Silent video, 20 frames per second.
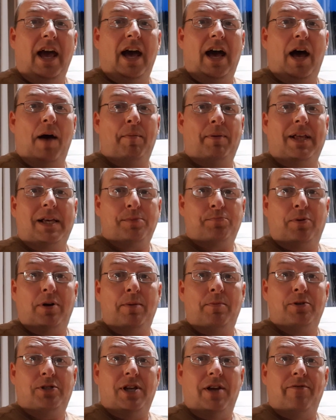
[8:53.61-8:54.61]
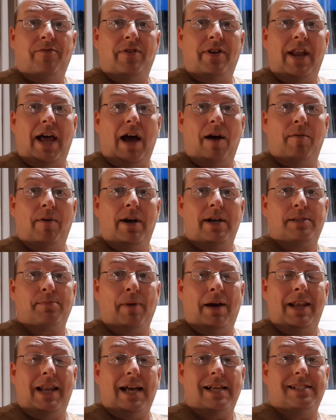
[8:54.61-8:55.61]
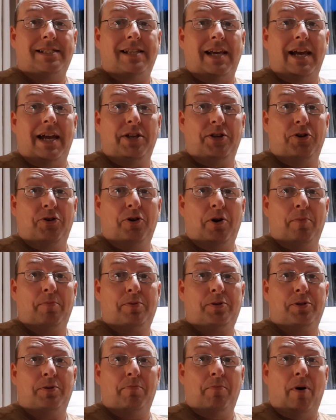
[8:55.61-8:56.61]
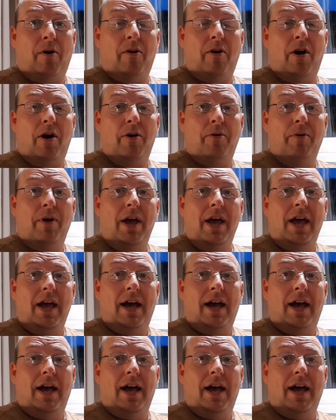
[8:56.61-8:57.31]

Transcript: But that's pretty much it for now. It's my last day in Europe tomorrow.